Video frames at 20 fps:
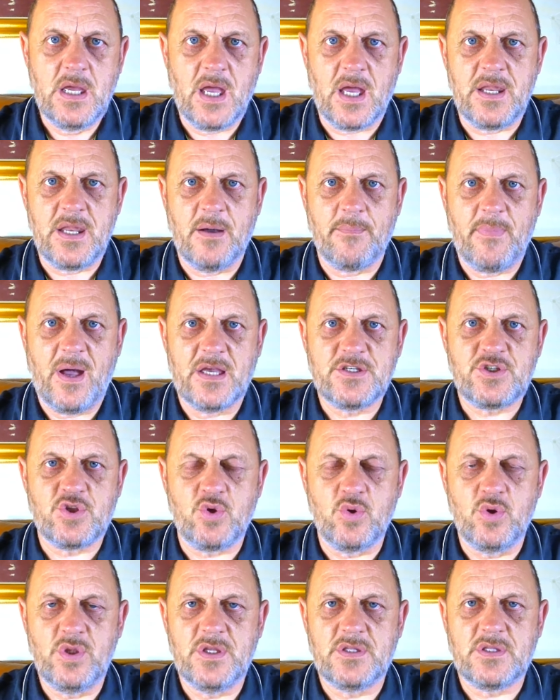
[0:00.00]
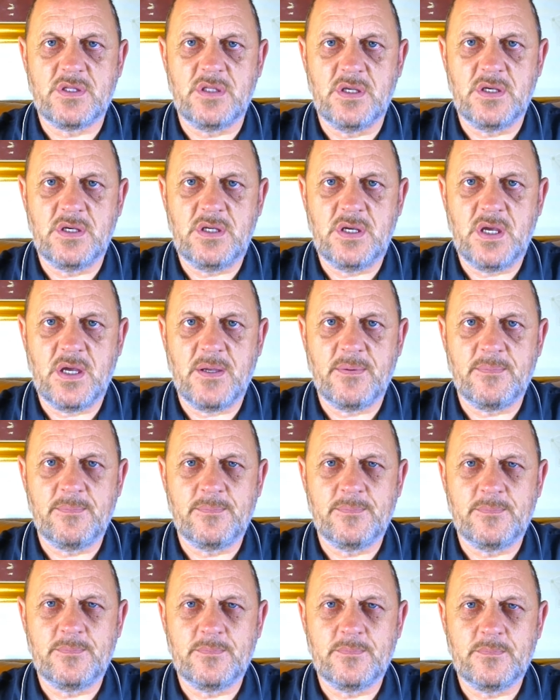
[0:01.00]
and Hamas do
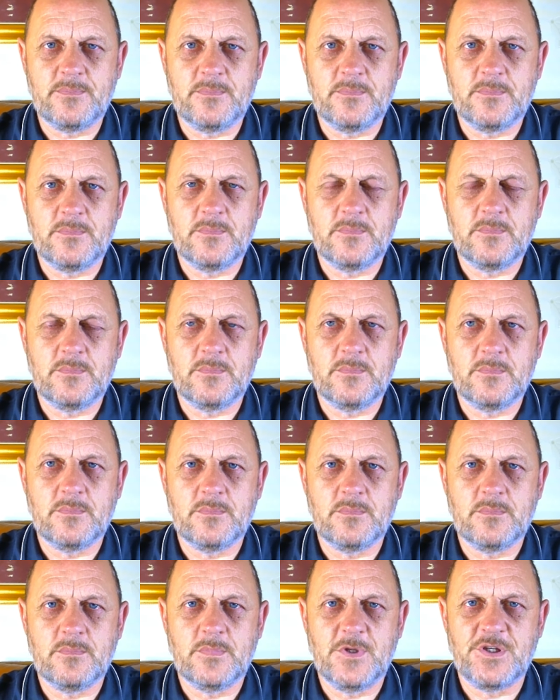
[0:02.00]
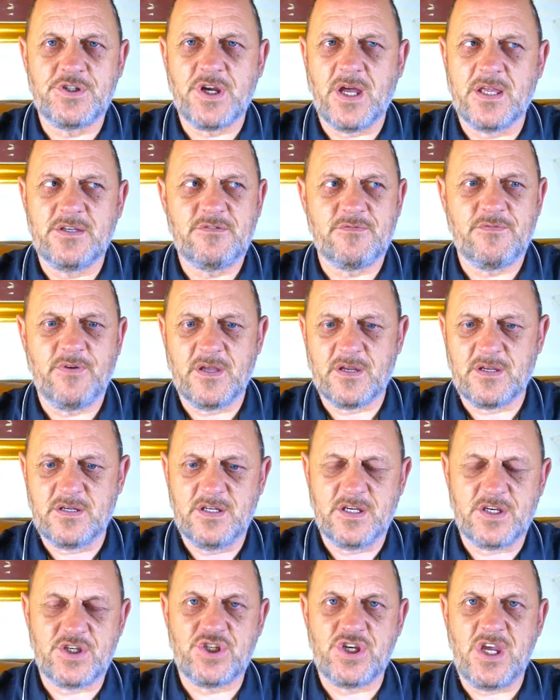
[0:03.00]
the transfer and
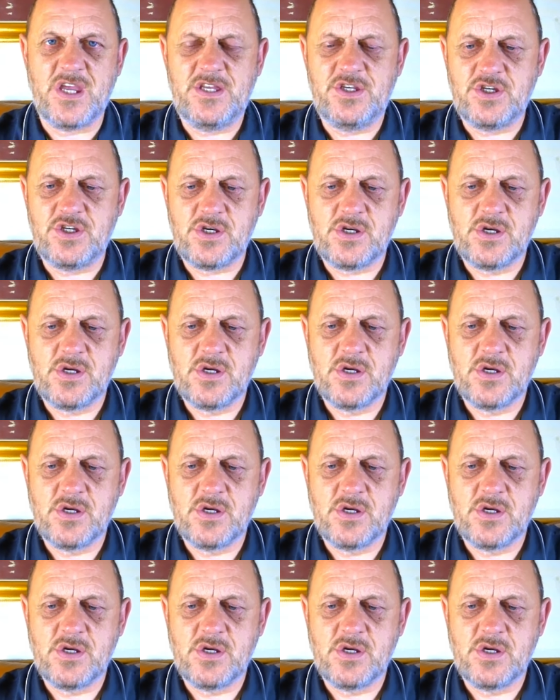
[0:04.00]
the exchange